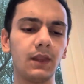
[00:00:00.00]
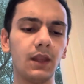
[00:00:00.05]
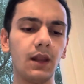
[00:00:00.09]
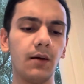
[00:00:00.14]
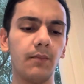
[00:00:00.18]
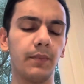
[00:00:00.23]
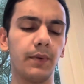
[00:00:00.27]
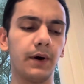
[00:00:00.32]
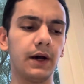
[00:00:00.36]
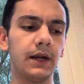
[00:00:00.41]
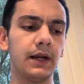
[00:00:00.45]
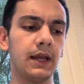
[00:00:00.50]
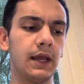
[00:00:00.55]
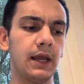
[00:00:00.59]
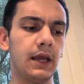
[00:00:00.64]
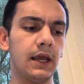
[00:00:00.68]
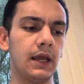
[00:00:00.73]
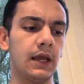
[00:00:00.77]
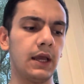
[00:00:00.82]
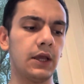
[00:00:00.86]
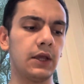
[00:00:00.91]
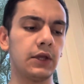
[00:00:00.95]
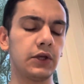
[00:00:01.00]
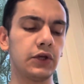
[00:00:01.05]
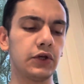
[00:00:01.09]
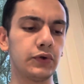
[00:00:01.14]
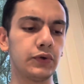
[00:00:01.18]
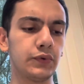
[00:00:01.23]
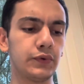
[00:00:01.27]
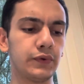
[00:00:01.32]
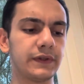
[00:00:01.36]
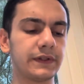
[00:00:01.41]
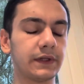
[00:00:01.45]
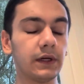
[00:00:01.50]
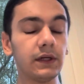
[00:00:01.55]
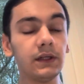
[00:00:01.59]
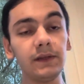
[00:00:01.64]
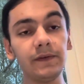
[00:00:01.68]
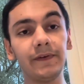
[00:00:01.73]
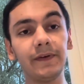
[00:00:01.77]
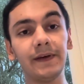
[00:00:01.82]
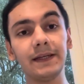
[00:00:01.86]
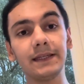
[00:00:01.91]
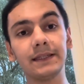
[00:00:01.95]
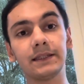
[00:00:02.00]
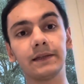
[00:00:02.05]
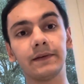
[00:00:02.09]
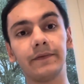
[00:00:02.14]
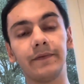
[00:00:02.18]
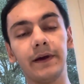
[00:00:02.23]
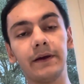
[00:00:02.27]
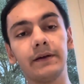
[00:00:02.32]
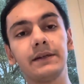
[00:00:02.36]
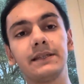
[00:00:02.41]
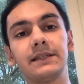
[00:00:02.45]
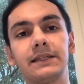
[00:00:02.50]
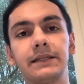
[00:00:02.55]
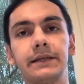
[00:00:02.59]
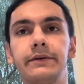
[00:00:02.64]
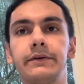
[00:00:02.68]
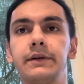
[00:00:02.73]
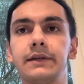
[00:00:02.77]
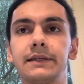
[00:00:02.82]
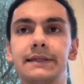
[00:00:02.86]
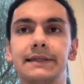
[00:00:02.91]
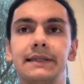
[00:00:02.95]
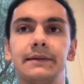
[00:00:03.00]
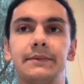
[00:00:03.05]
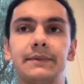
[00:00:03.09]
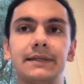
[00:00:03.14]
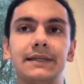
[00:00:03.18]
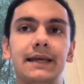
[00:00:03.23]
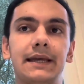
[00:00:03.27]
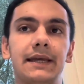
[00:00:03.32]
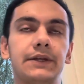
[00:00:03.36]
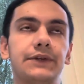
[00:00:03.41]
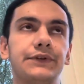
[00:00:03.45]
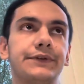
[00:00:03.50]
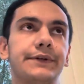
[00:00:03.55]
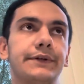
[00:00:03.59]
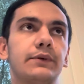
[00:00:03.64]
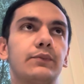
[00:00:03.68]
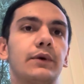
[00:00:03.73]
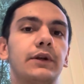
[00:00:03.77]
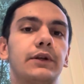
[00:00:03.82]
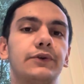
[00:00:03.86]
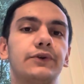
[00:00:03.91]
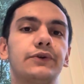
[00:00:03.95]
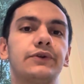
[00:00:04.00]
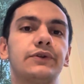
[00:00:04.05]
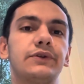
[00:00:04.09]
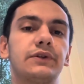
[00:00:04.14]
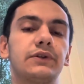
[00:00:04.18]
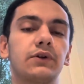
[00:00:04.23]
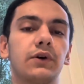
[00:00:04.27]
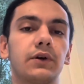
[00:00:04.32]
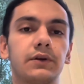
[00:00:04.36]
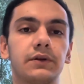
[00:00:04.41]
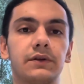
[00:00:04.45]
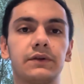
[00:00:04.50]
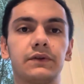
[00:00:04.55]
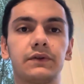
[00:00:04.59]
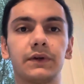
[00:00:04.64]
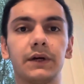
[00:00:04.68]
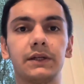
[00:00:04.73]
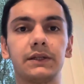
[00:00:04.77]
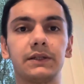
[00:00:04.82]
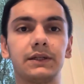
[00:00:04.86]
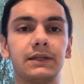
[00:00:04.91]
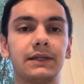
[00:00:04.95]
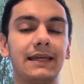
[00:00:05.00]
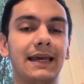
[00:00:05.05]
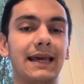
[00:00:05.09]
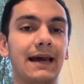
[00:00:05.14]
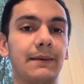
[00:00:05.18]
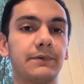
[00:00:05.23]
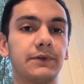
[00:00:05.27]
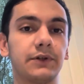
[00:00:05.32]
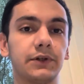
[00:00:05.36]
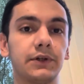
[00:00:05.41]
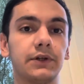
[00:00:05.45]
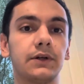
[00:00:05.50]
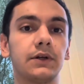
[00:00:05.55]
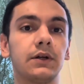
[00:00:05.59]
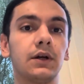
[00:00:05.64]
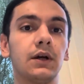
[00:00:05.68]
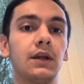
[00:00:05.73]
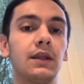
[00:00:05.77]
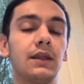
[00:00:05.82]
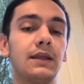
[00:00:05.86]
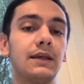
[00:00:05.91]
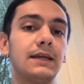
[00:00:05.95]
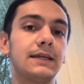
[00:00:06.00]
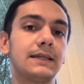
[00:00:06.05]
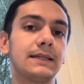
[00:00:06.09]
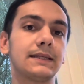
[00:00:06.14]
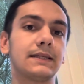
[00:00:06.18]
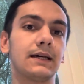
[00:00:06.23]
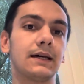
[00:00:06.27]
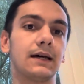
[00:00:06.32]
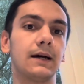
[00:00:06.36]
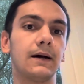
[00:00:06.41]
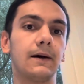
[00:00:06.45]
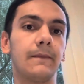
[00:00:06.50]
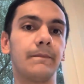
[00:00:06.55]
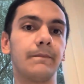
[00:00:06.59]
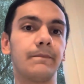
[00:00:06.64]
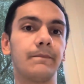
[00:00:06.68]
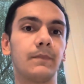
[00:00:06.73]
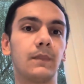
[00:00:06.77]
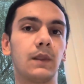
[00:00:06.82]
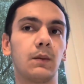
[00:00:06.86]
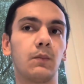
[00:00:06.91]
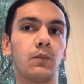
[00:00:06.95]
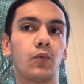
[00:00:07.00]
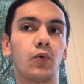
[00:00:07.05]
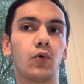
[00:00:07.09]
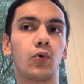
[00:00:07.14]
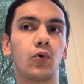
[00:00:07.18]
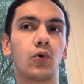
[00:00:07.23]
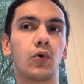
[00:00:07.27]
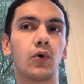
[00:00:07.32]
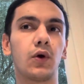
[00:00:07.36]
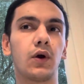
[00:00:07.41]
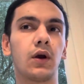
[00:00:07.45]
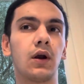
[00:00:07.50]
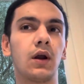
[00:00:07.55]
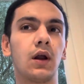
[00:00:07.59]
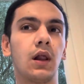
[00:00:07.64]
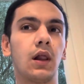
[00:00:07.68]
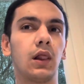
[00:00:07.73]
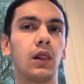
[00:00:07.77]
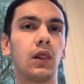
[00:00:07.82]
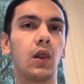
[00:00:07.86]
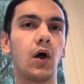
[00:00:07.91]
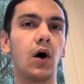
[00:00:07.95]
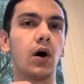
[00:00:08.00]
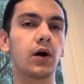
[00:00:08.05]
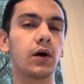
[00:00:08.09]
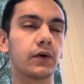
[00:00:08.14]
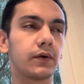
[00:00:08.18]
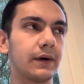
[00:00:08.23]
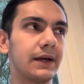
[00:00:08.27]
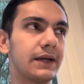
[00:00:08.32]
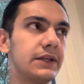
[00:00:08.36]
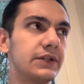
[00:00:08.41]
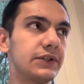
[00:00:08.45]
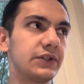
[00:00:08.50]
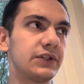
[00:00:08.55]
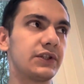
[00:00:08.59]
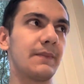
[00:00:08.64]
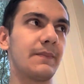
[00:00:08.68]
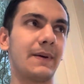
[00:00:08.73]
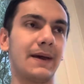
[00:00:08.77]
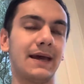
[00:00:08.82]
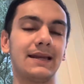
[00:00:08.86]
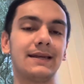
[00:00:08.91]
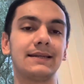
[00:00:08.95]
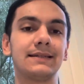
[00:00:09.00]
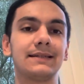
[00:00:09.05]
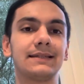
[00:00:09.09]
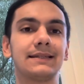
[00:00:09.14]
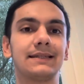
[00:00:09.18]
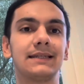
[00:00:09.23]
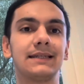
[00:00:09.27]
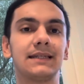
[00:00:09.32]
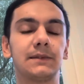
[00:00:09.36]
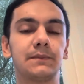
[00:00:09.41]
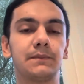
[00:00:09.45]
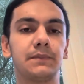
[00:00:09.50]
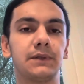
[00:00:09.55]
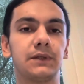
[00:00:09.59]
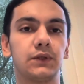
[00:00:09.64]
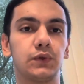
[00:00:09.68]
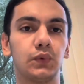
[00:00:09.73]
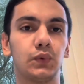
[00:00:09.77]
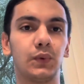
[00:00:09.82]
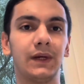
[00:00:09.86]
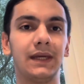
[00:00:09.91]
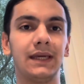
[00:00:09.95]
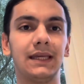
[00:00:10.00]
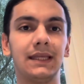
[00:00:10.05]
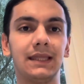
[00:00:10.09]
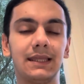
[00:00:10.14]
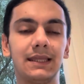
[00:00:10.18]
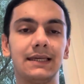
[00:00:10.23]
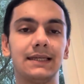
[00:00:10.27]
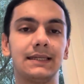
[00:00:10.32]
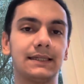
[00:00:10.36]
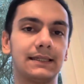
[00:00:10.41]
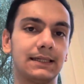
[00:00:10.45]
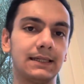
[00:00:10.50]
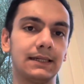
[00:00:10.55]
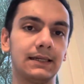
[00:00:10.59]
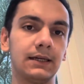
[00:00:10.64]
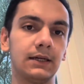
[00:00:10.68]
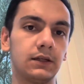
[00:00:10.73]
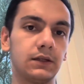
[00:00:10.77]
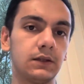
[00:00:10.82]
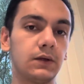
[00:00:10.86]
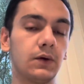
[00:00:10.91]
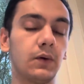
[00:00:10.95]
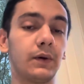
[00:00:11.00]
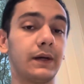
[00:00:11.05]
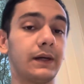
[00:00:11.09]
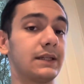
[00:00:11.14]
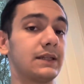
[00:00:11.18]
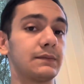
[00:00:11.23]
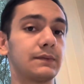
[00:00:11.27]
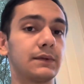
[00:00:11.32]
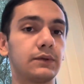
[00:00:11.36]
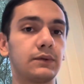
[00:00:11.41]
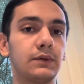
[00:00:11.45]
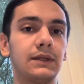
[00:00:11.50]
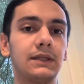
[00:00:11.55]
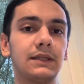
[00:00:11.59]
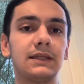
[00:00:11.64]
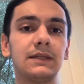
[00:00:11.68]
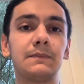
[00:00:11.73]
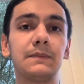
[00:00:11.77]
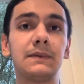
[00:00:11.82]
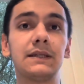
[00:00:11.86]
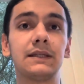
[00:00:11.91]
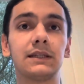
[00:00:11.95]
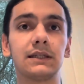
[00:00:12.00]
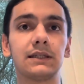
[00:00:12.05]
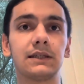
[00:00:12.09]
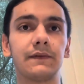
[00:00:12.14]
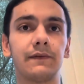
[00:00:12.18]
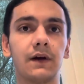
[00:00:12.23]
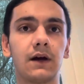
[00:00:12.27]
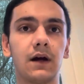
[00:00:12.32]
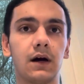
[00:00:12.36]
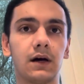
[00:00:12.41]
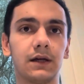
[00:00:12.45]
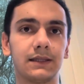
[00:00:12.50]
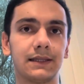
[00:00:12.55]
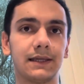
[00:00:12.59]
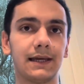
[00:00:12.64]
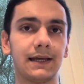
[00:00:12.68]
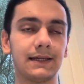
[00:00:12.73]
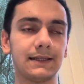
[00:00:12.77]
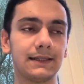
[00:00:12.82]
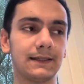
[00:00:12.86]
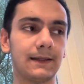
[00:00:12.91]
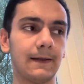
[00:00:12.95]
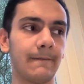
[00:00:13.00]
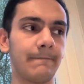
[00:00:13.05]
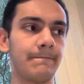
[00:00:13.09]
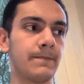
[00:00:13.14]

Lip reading: but you start to face a very serious limitation when you start to try to capture these more long-range dependencies between these tokens, between these pieces of context.